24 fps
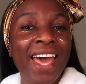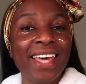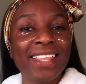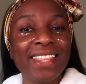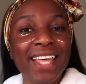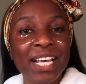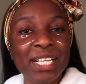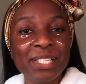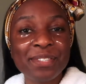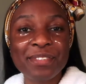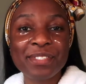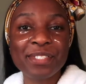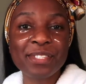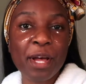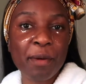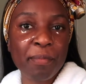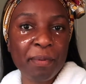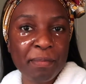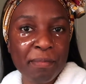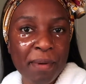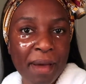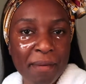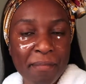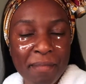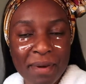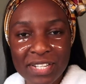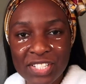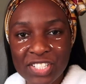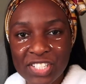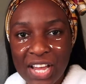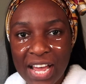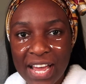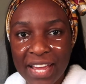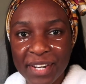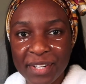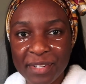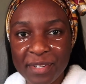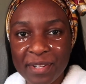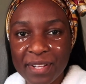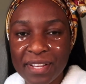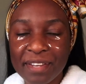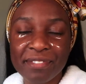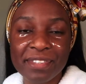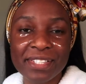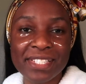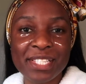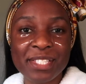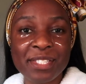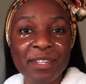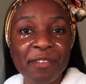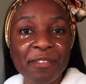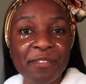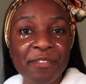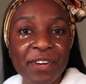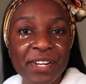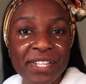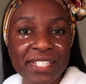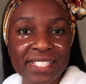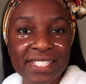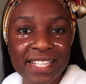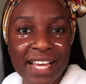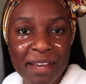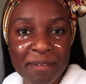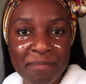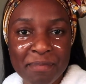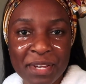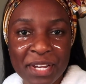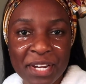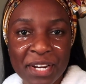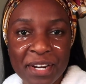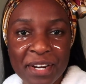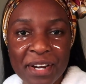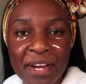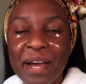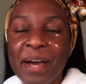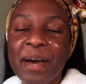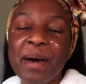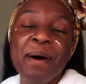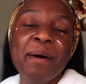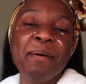thanks for stopping by my channel if this is your first time here